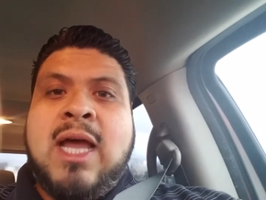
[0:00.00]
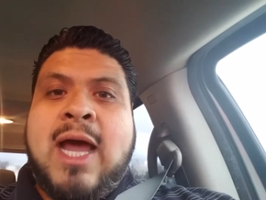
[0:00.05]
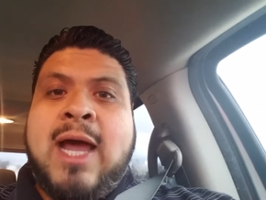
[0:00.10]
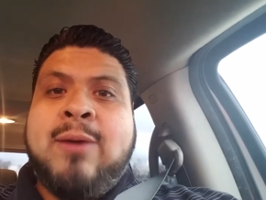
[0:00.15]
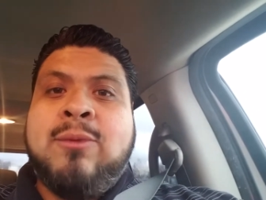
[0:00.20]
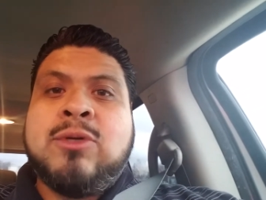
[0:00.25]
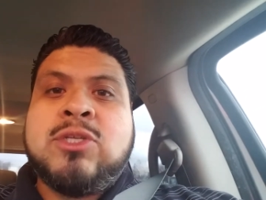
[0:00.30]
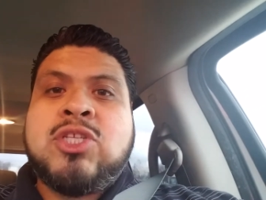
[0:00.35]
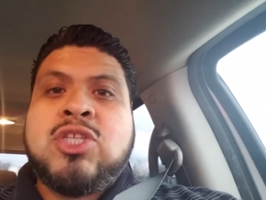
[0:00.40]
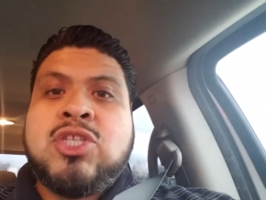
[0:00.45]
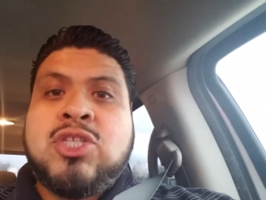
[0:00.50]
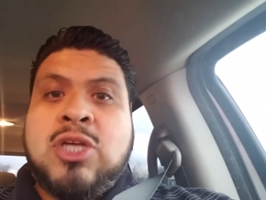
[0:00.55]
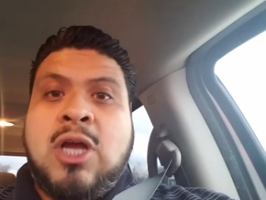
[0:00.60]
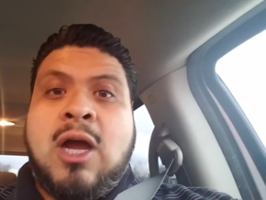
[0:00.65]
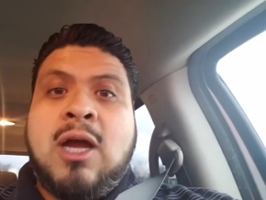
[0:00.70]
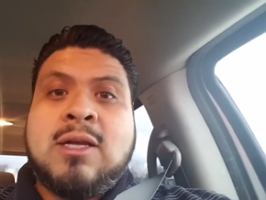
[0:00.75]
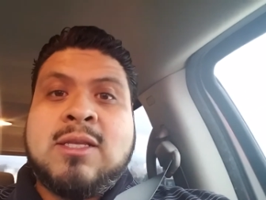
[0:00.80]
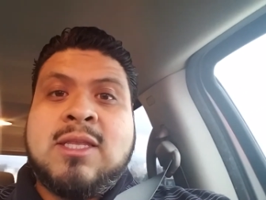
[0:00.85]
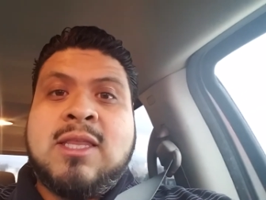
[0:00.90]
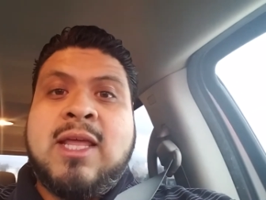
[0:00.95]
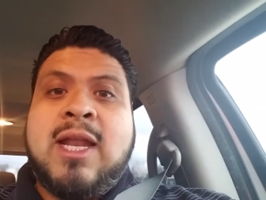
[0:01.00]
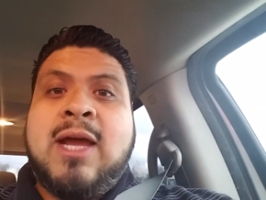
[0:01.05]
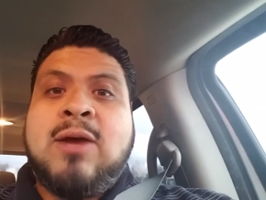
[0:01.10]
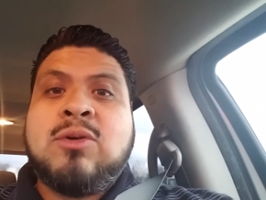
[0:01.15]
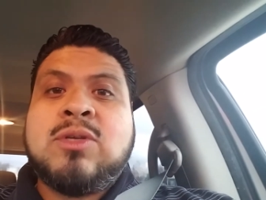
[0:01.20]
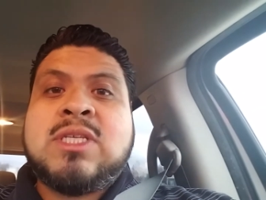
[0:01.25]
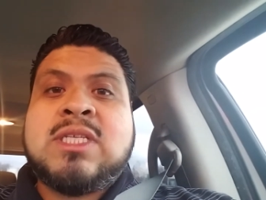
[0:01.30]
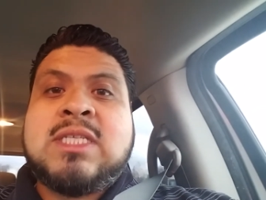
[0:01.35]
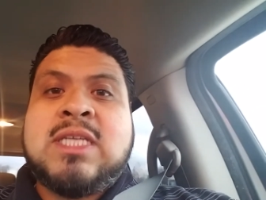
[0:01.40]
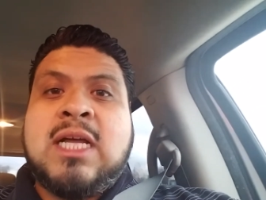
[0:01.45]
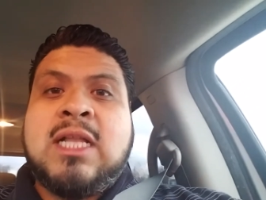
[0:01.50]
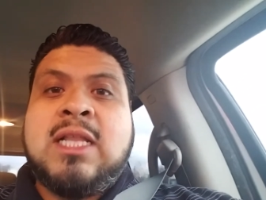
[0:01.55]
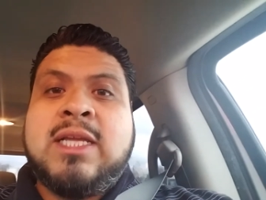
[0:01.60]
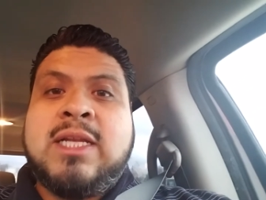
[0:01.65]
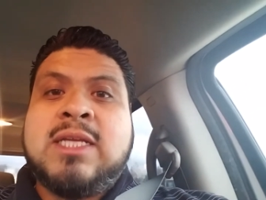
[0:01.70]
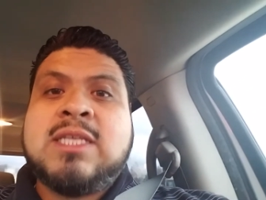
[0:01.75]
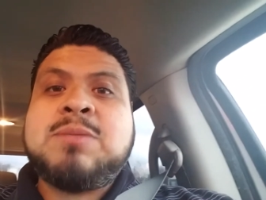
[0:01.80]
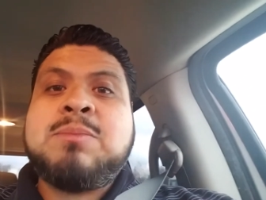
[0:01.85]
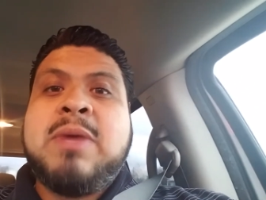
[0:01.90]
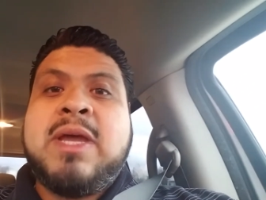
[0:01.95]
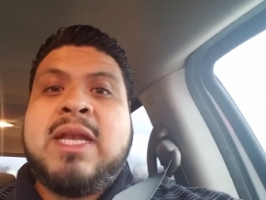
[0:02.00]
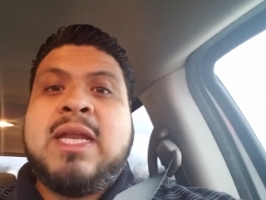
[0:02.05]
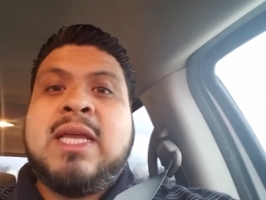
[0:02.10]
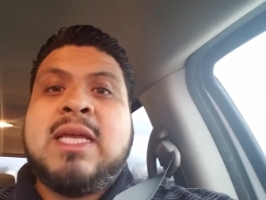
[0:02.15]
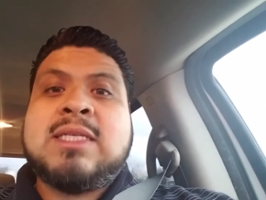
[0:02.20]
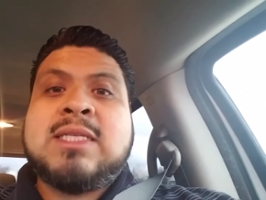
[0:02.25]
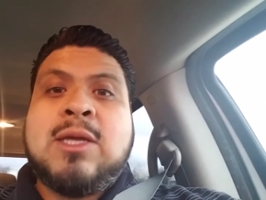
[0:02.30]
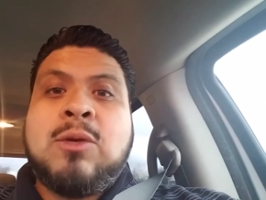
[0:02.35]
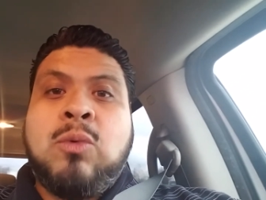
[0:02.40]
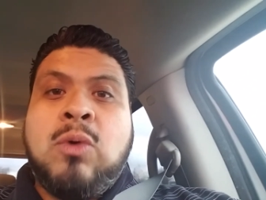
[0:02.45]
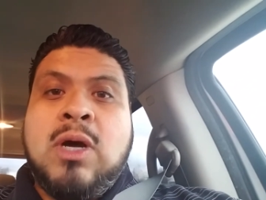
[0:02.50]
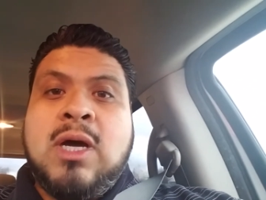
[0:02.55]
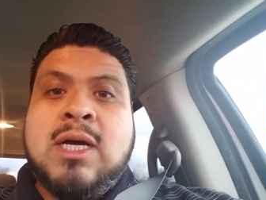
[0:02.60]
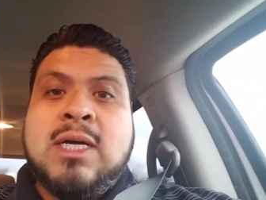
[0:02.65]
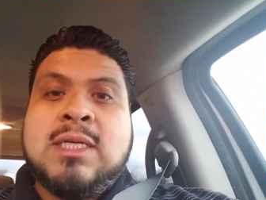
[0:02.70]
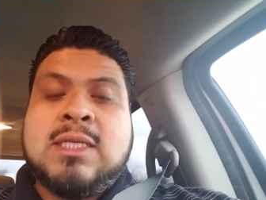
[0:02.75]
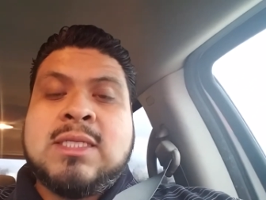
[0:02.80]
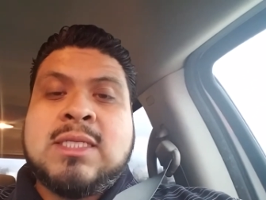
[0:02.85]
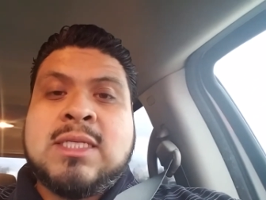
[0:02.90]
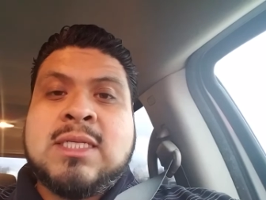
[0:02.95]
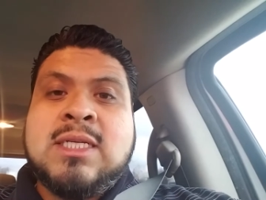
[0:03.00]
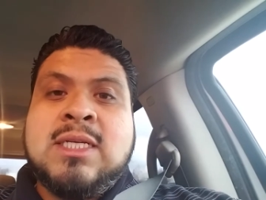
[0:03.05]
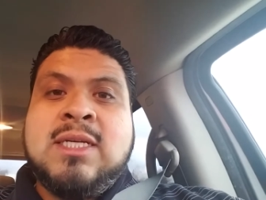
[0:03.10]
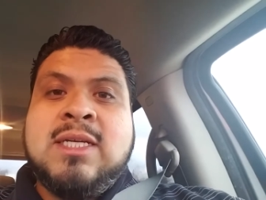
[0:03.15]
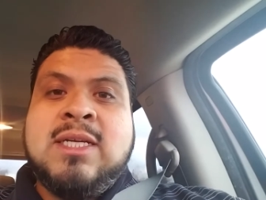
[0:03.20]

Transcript: I was shocked that I was selling as many as I was